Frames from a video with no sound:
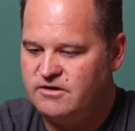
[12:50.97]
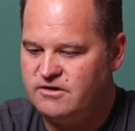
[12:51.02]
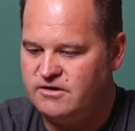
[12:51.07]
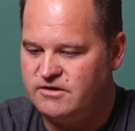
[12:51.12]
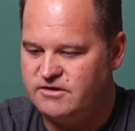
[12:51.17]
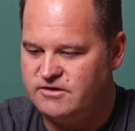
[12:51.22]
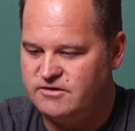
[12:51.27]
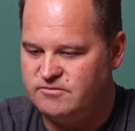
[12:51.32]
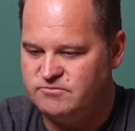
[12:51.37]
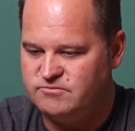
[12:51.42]

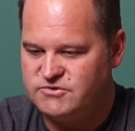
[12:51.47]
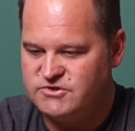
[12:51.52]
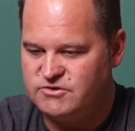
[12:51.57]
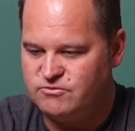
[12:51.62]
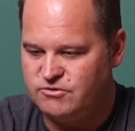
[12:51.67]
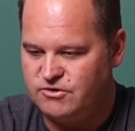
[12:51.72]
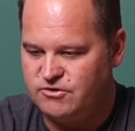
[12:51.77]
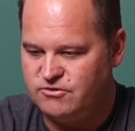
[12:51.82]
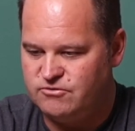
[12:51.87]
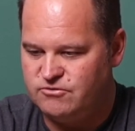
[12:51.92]

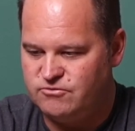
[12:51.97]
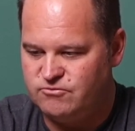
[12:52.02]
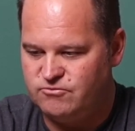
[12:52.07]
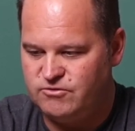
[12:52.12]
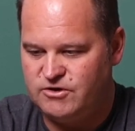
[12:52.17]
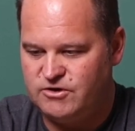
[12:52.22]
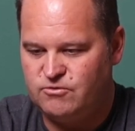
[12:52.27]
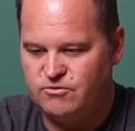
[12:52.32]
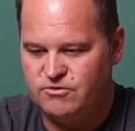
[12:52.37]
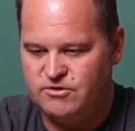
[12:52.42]
So we'll go to the
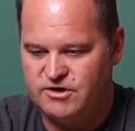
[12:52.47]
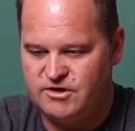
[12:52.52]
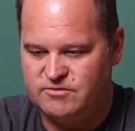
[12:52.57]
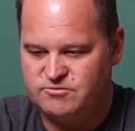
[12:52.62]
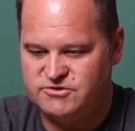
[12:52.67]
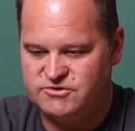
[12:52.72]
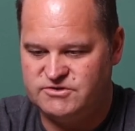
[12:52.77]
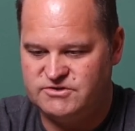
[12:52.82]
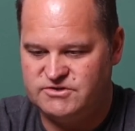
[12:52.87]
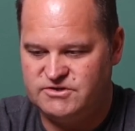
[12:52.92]
record
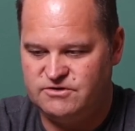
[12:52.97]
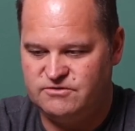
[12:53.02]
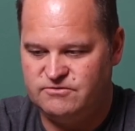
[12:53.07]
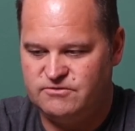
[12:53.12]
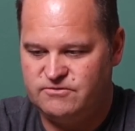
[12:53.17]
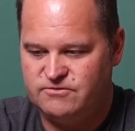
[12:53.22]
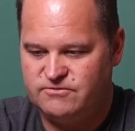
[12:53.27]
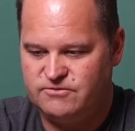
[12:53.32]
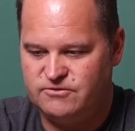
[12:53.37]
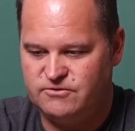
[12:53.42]
options here
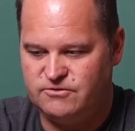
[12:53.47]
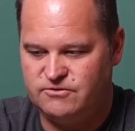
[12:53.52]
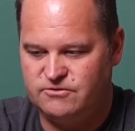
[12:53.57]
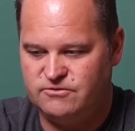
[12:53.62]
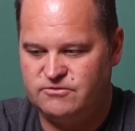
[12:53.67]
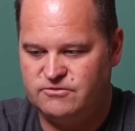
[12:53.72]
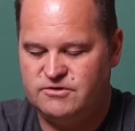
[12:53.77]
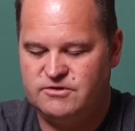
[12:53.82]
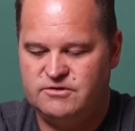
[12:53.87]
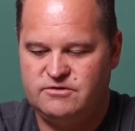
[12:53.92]
for
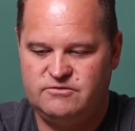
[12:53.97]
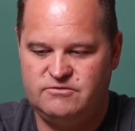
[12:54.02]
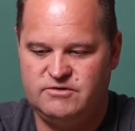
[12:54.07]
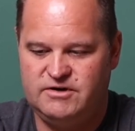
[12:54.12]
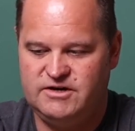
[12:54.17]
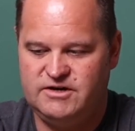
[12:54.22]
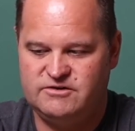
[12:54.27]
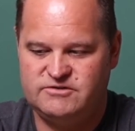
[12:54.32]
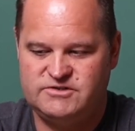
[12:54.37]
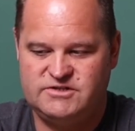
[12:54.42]
photo.
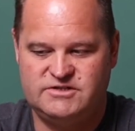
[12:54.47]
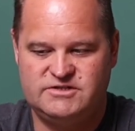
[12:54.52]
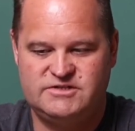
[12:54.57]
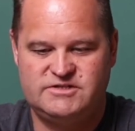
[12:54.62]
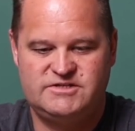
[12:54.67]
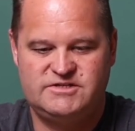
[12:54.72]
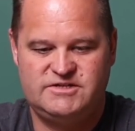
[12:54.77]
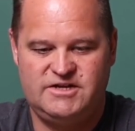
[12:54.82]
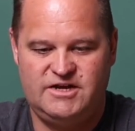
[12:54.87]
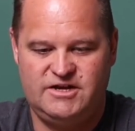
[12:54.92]
Right now it's on
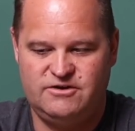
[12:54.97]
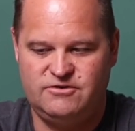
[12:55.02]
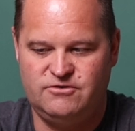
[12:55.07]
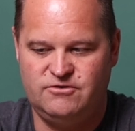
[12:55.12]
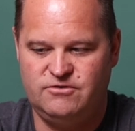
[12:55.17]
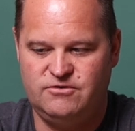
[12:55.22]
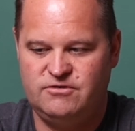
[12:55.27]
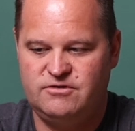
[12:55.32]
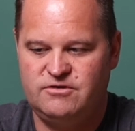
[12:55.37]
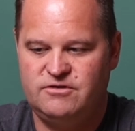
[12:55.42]

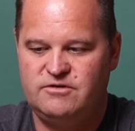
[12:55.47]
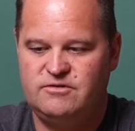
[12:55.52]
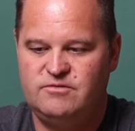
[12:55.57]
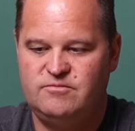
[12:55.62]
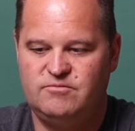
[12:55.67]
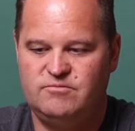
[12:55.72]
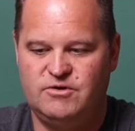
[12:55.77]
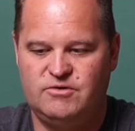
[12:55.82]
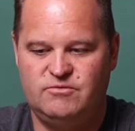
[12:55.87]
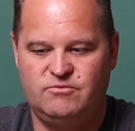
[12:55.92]
standard,
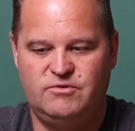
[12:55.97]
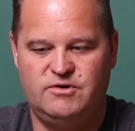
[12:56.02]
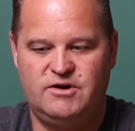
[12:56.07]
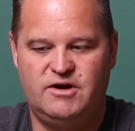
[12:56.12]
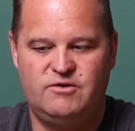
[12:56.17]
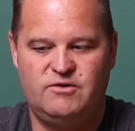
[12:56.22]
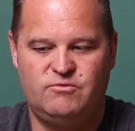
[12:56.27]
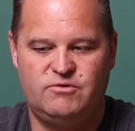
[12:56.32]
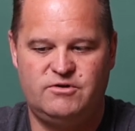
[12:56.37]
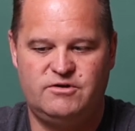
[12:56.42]
but what
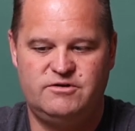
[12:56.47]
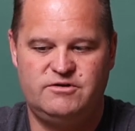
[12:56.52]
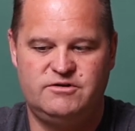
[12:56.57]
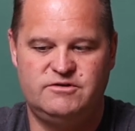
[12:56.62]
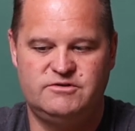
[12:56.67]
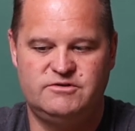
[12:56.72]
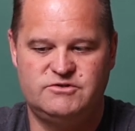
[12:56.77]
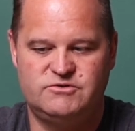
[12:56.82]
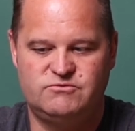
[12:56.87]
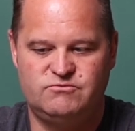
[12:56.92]
I
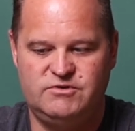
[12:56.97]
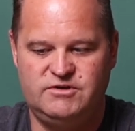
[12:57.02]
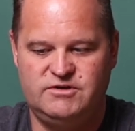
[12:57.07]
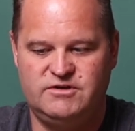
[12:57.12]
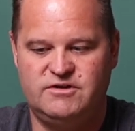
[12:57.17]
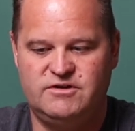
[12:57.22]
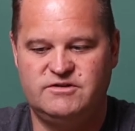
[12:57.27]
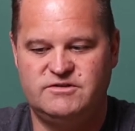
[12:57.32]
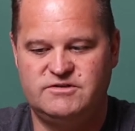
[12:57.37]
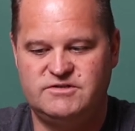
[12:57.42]
want is
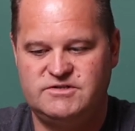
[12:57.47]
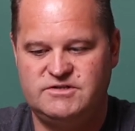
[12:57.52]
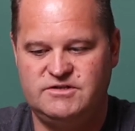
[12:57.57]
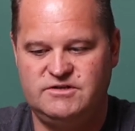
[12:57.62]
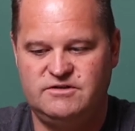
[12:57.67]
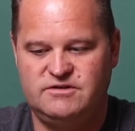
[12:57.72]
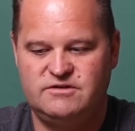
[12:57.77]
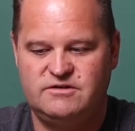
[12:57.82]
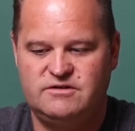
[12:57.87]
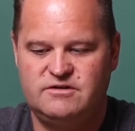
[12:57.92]

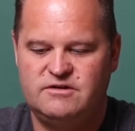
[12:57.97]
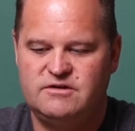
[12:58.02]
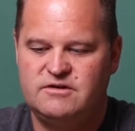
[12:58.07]
redundancy.